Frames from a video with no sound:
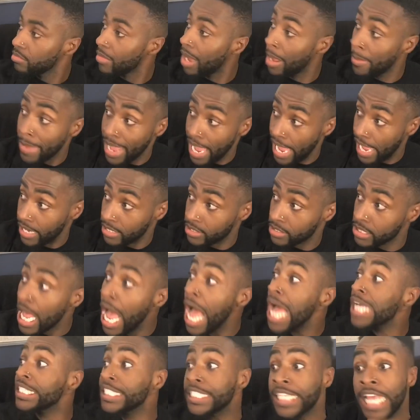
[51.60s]
My man,
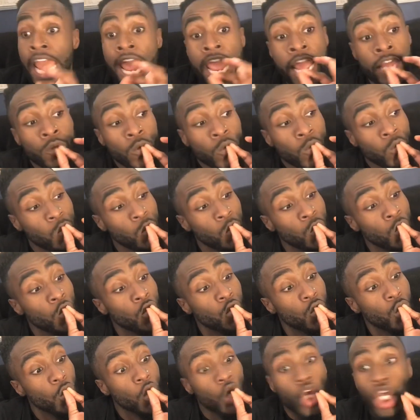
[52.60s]
I said
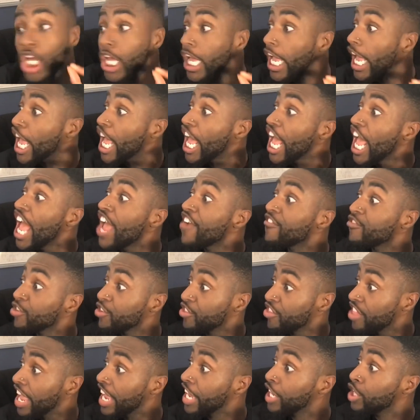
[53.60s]

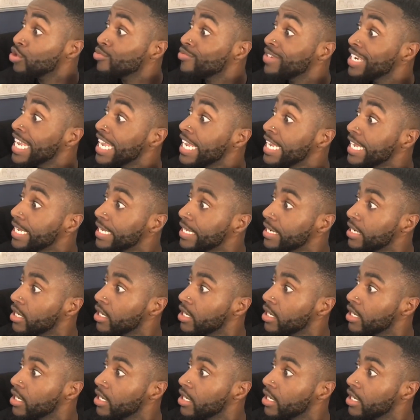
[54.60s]
everything you need.